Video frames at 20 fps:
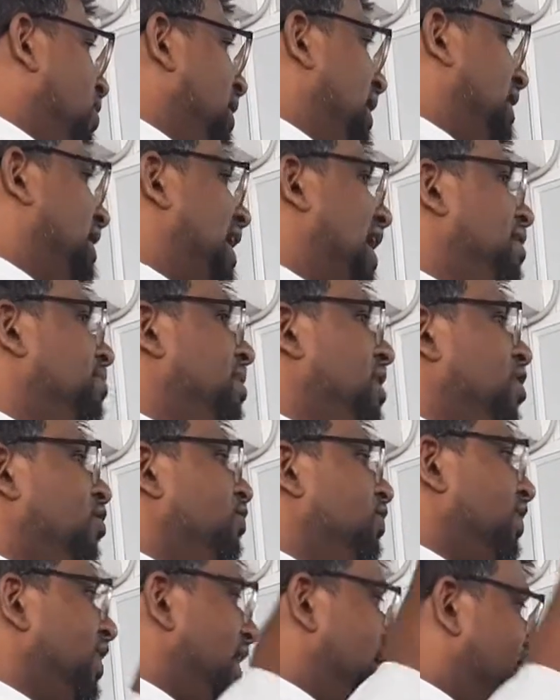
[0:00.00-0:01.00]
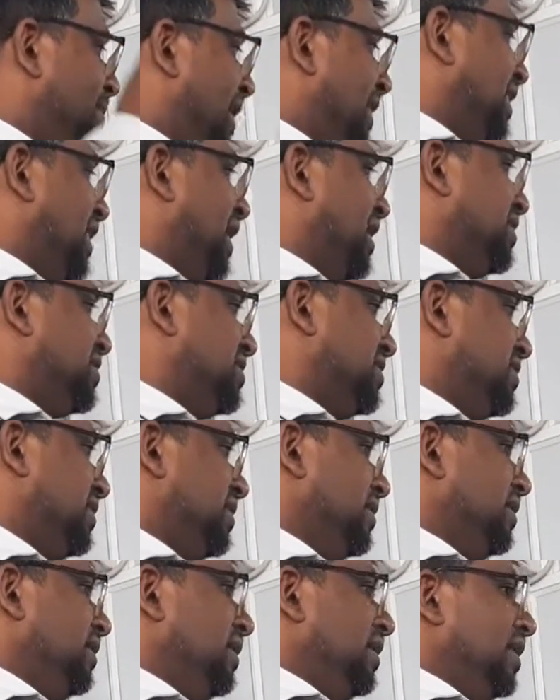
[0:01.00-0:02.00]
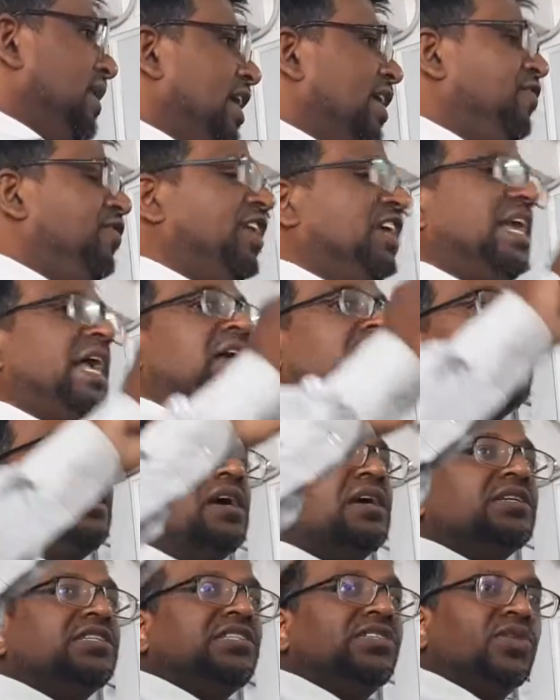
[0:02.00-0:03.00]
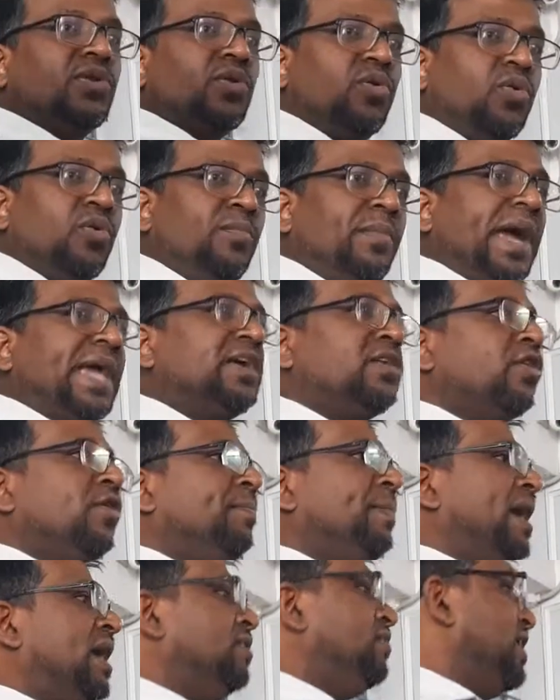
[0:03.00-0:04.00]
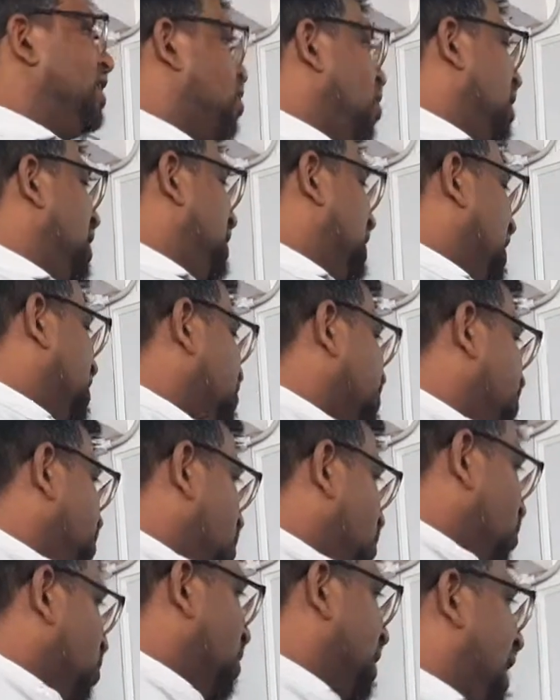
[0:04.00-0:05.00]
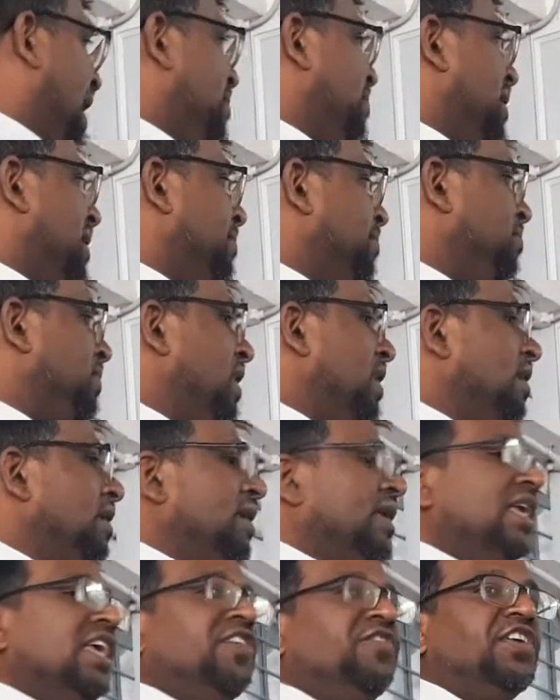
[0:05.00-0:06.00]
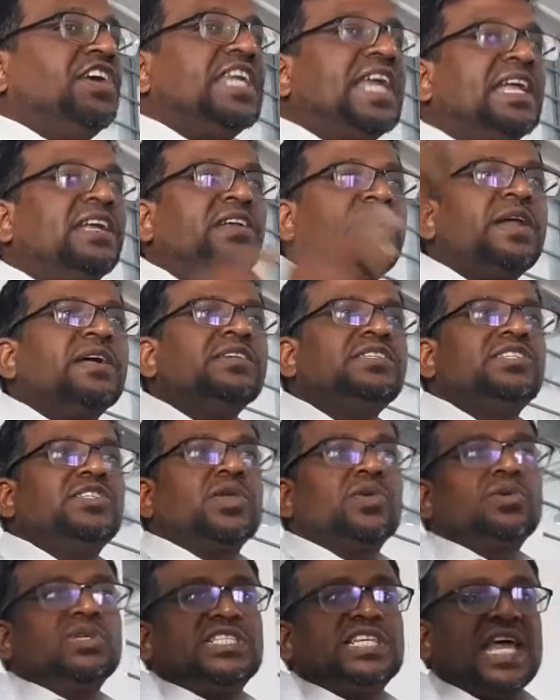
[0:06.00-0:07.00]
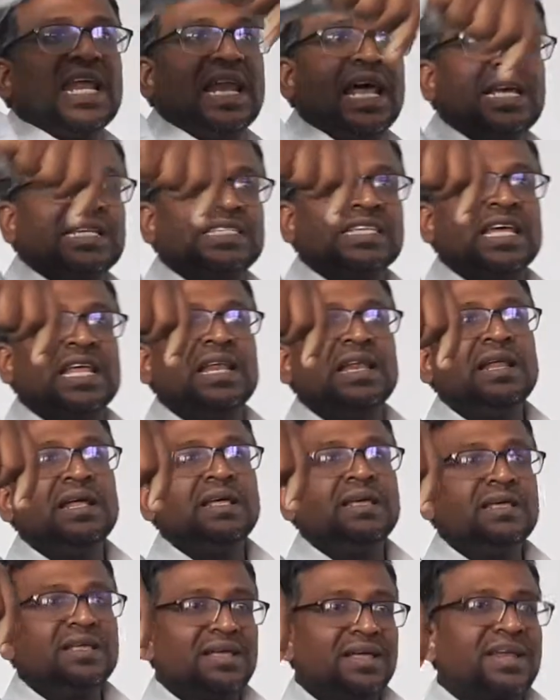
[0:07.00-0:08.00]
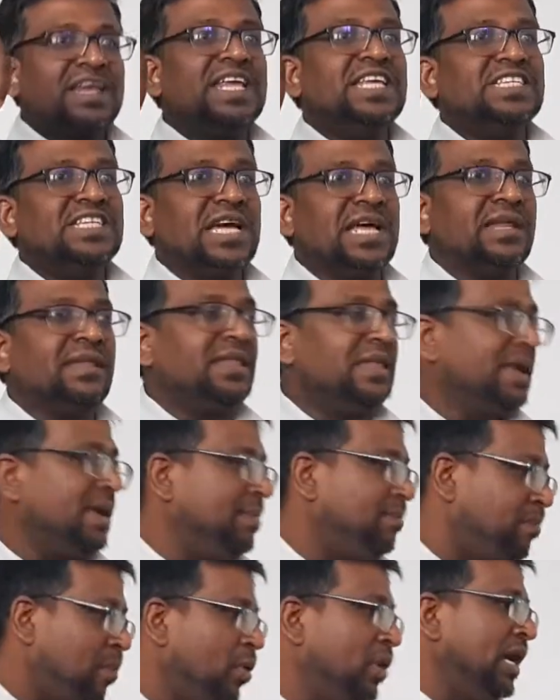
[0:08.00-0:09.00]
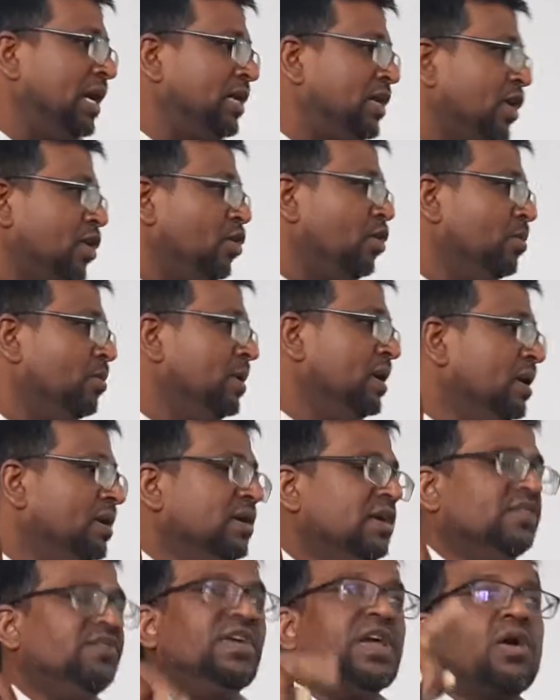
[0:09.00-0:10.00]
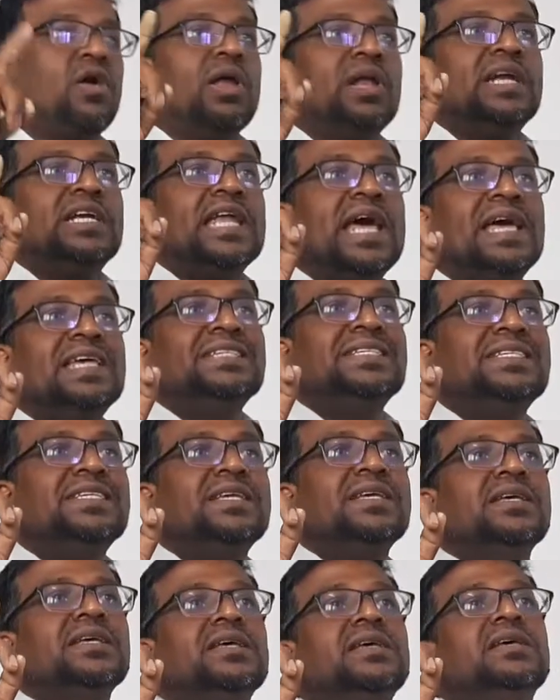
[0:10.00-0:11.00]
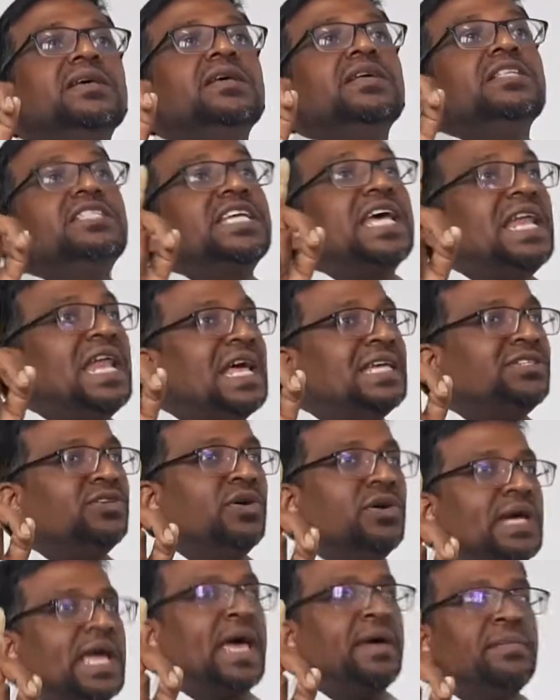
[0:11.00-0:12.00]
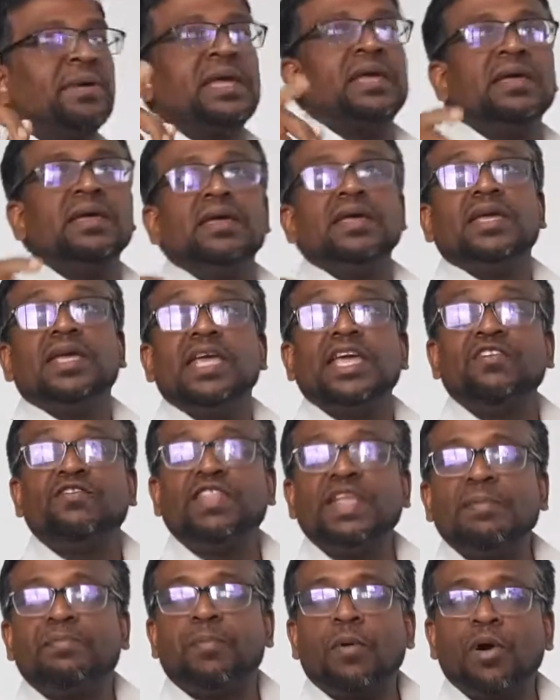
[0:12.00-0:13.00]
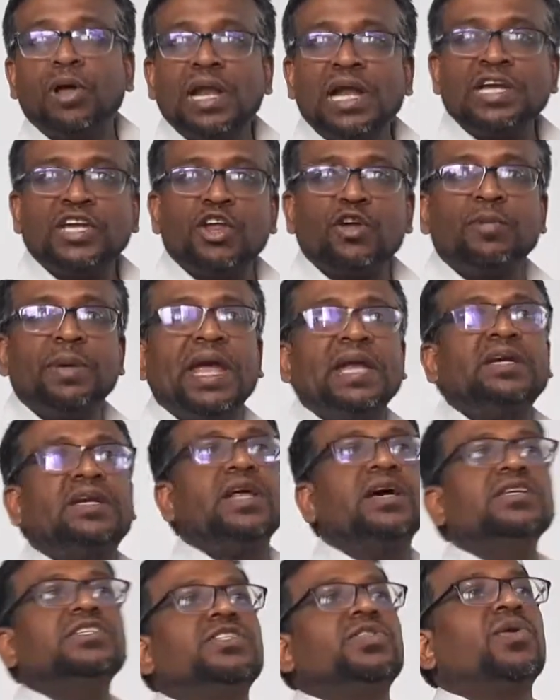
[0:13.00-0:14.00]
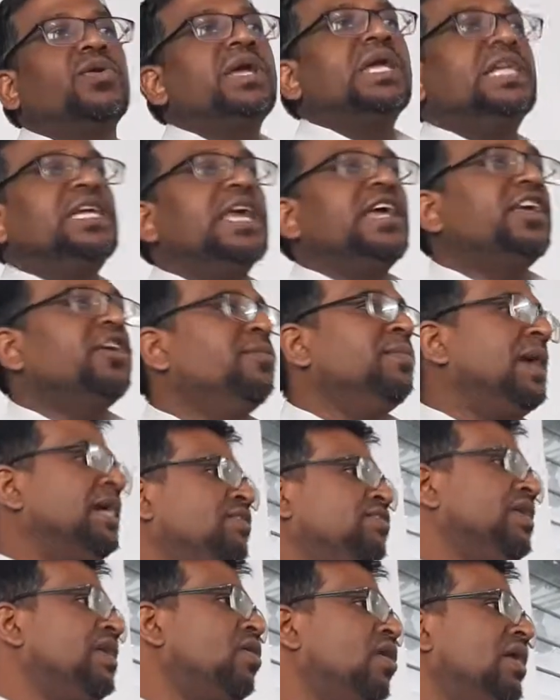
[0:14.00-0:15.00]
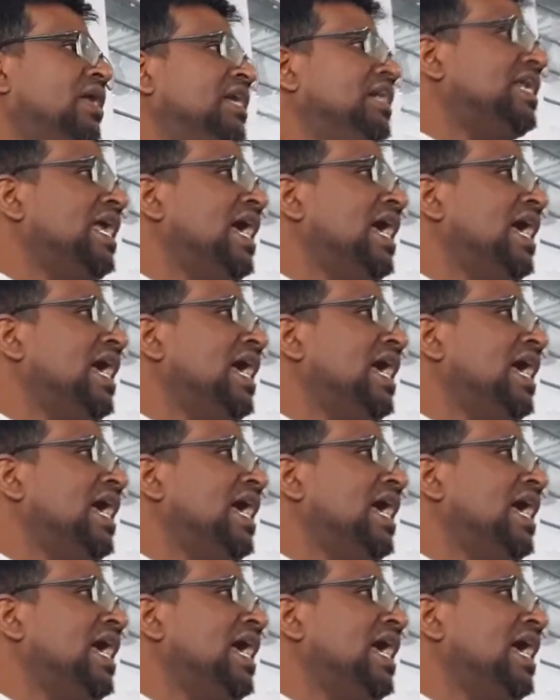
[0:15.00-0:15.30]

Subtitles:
it can be of three methods. If it enters through micropyle, we call it as sporogamy. If it enters through chalazal region, the pollen tube, we call it as chalazogamy. If the pollen tube enters through integument, we call it